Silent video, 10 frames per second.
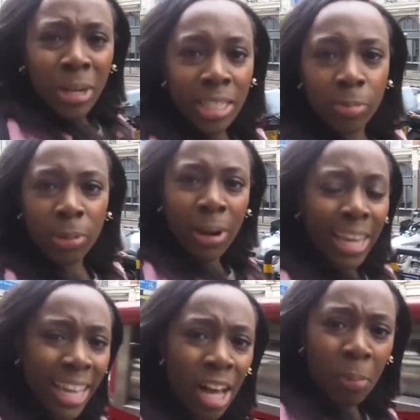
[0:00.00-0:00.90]
weird to be
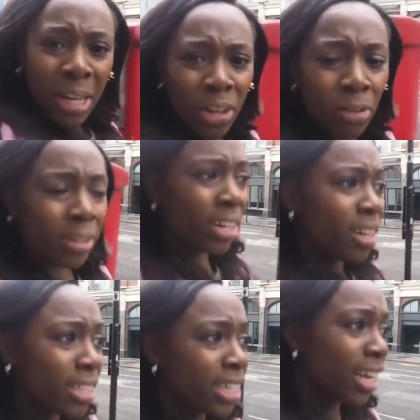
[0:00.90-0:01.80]
waking up in Covent
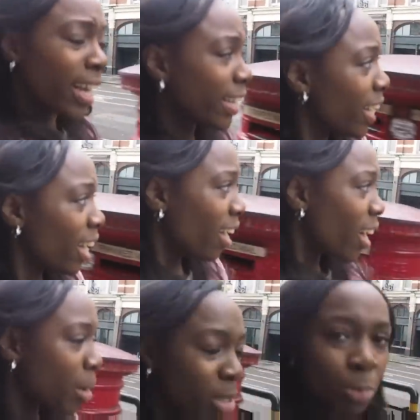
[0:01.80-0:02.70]
Garden.
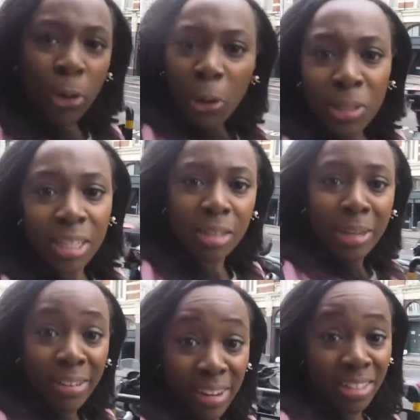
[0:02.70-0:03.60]
I'm just plonked in the
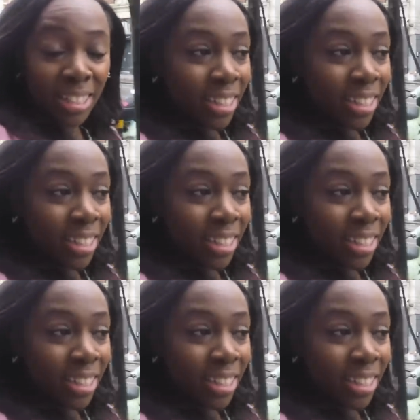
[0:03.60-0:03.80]
middle of London